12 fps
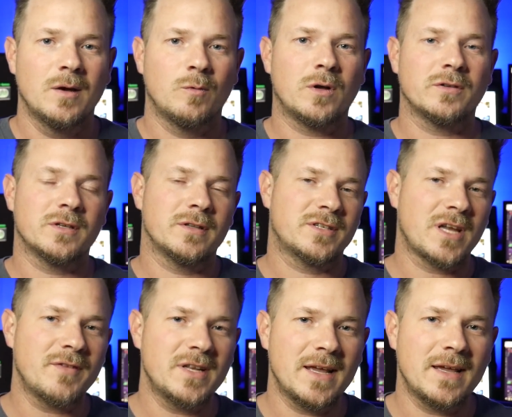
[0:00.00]
Well,
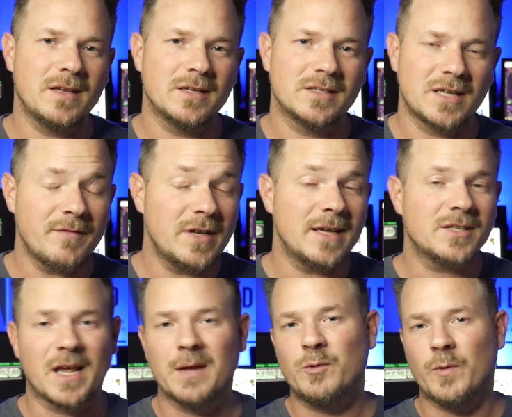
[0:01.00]
seven days
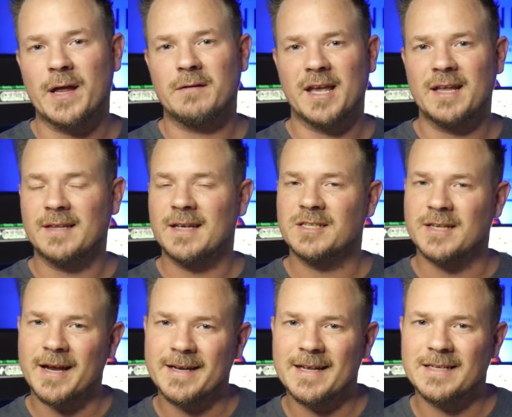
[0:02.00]
came and went, 8 days,
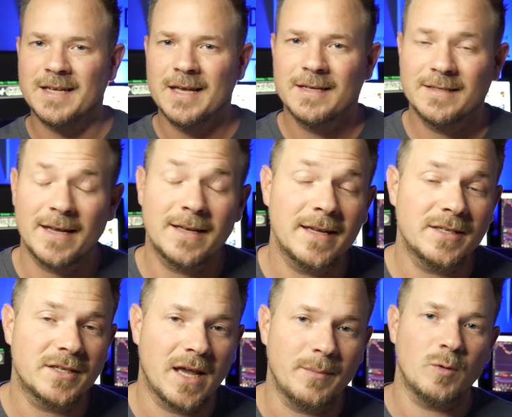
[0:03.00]
9 days, 10
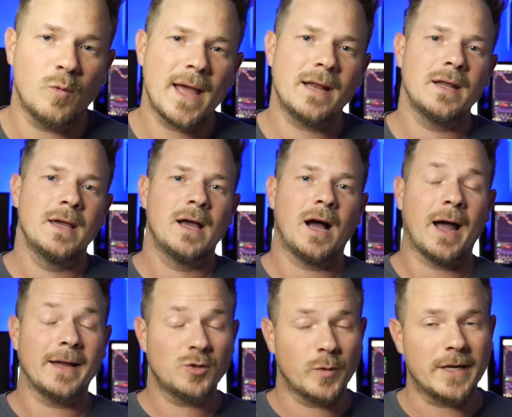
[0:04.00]
days came and went.
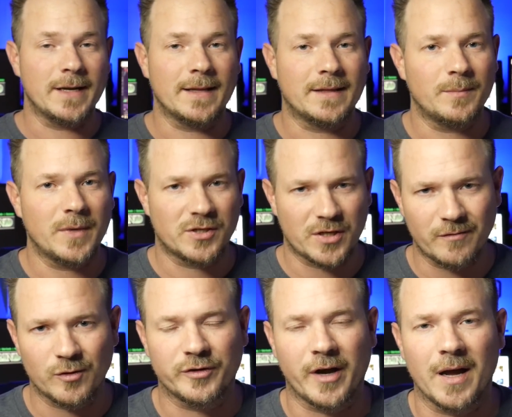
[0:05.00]
I tweeted at them
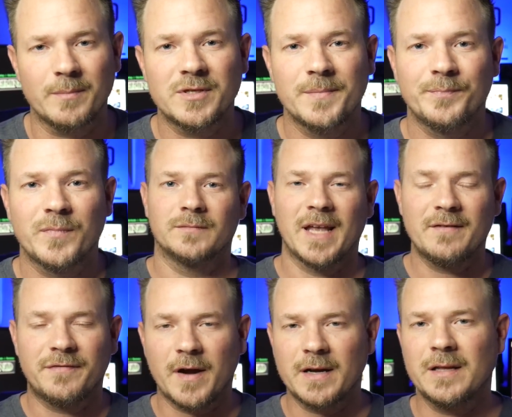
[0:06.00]
several times. And
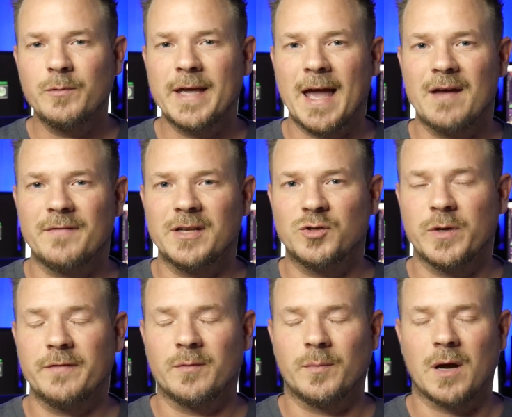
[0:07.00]
finally, we have a
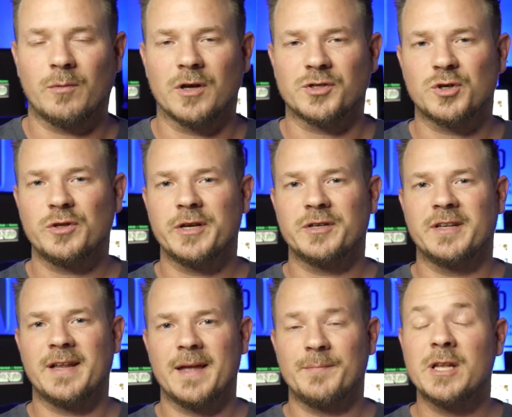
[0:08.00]
tweet from Bob Ross earlier
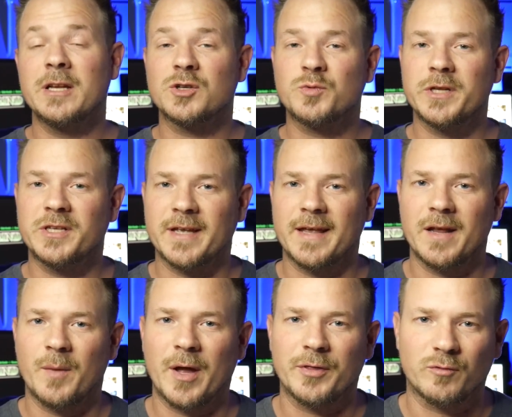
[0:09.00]
today, and here's what he said
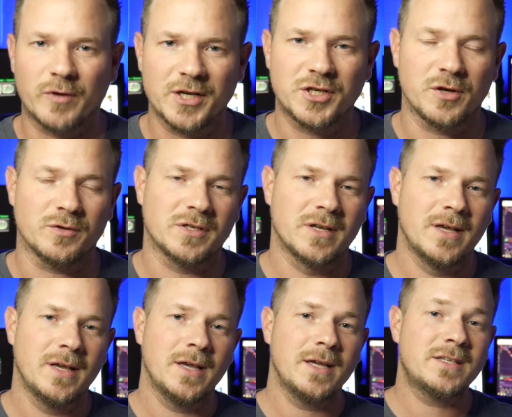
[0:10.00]
about the ratios.
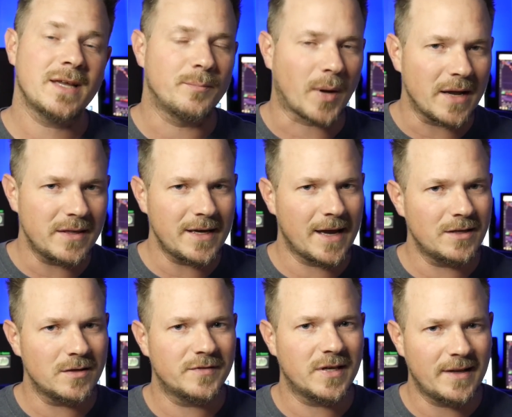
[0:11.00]
He said, by the
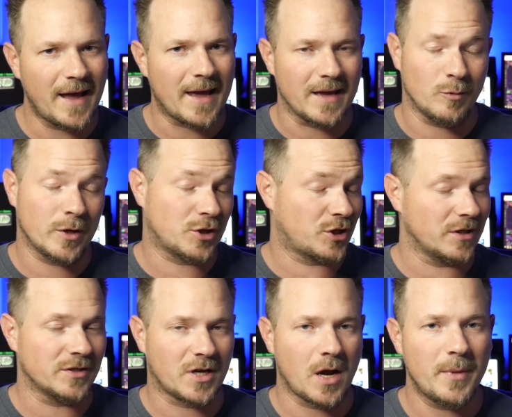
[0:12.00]
end of today, which
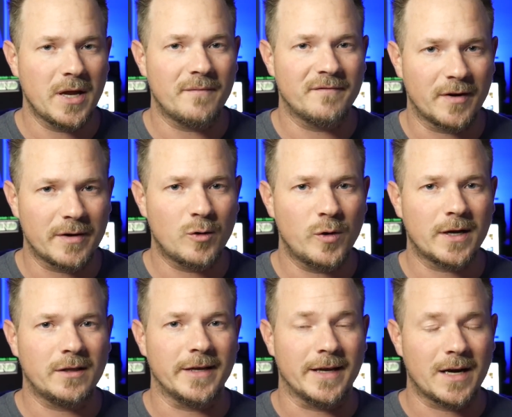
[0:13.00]
is coming up very
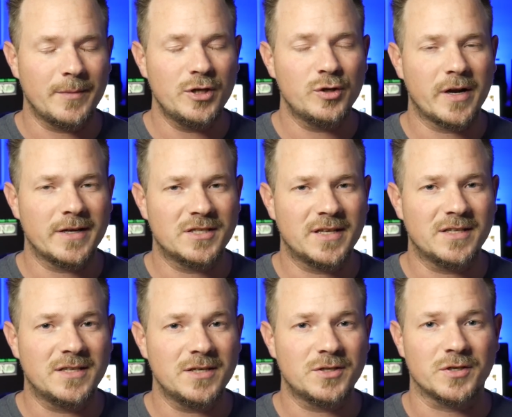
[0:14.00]
quickly, and I'm in the United
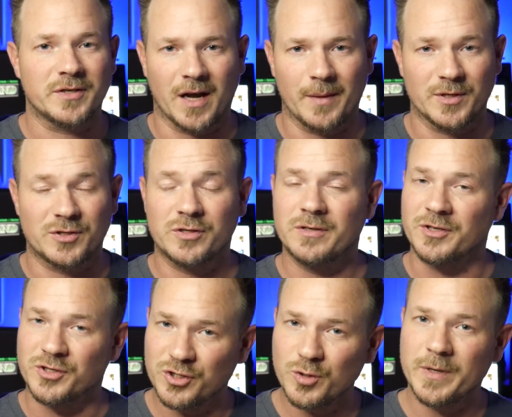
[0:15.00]
States Eastern Time,
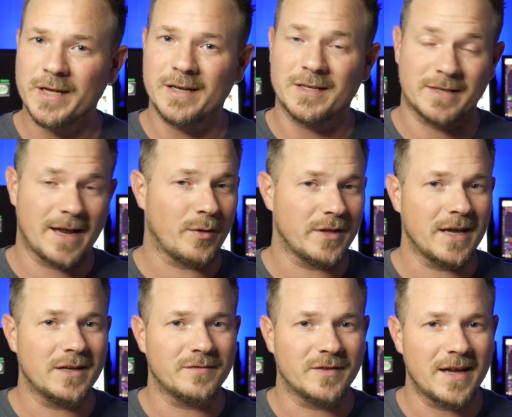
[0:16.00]
assuming it is now the
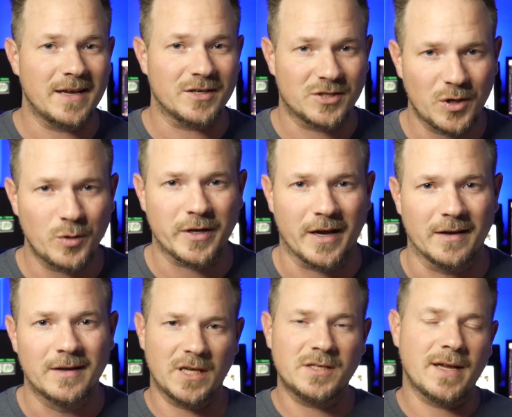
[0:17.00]
end of day in Estonia,
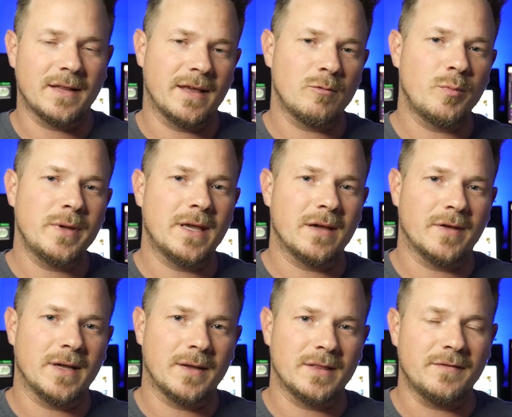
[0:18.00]
he said they will be
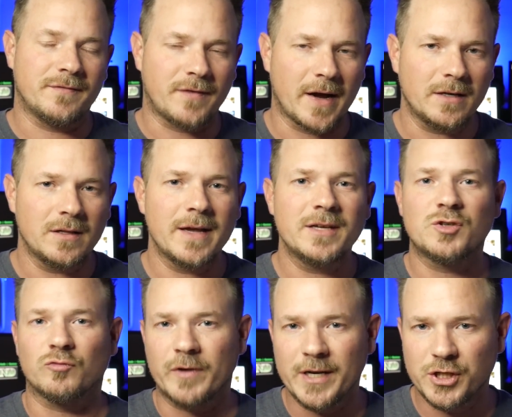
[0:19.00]
giving the
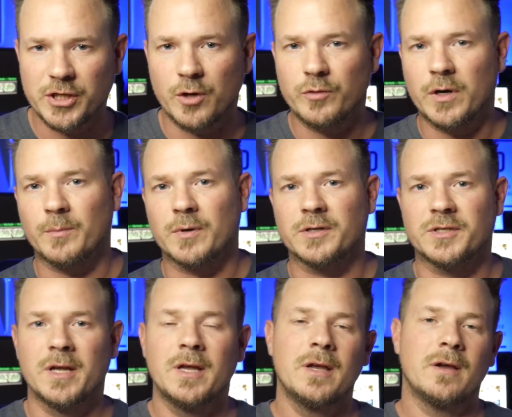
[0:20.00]
finalized ratio
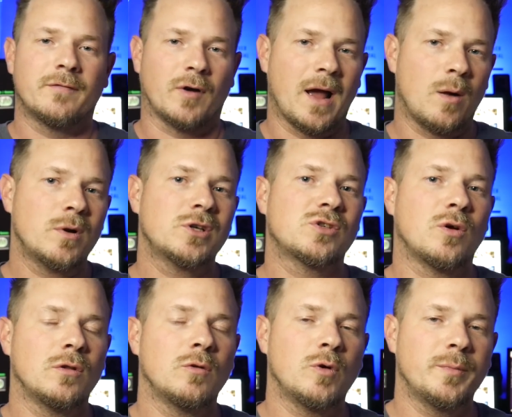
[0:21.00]
numbers for how much
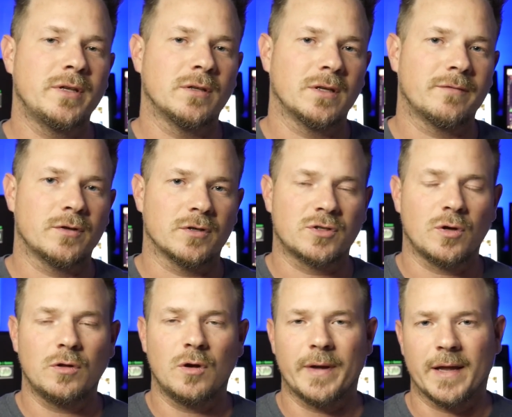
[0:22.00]
Solo will be delivered to
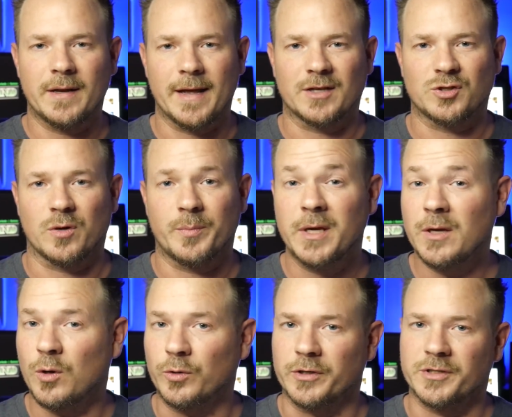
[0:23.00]
Solo and XRP
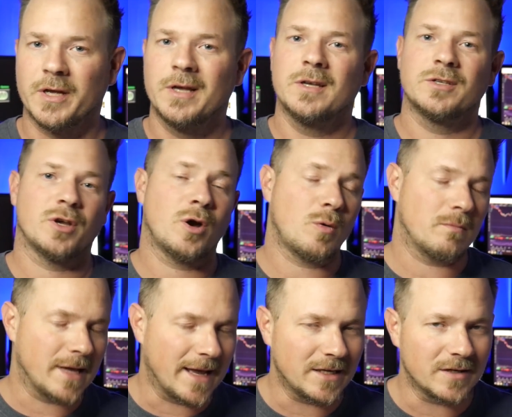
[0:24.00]
holders.
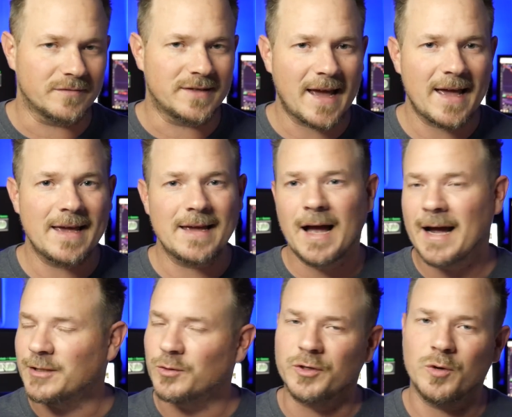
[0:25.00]
So, end of day, I
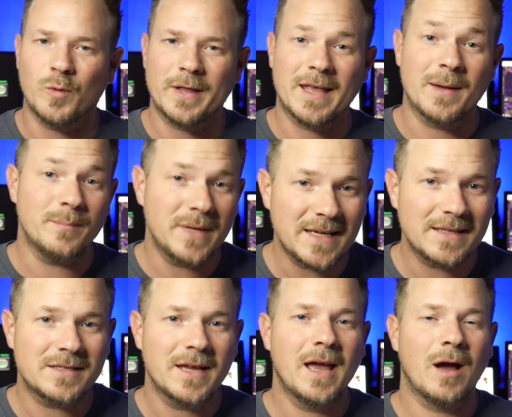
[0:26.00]
don't know when that
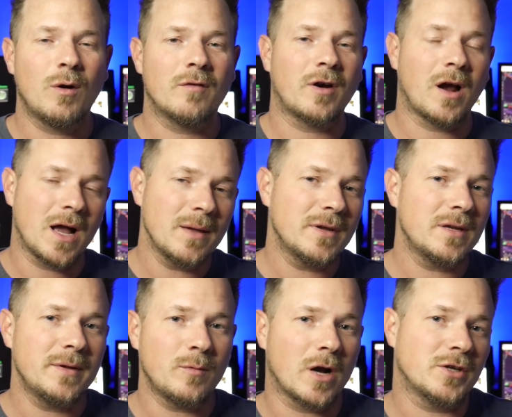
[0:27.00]
means. However, I'm going to
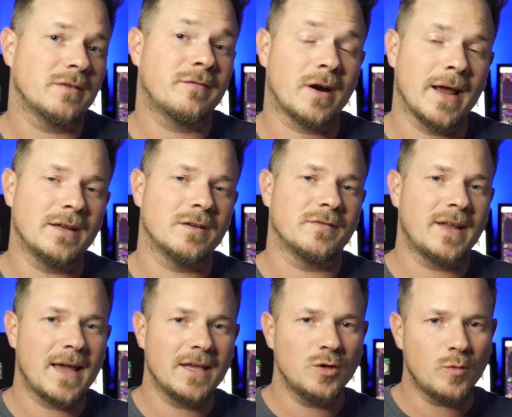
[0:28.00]
be watching for end of
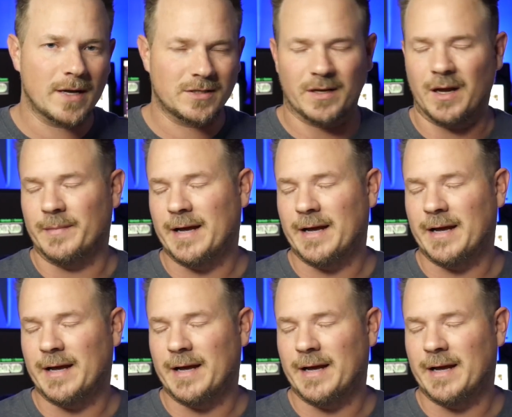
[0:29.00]
day US time.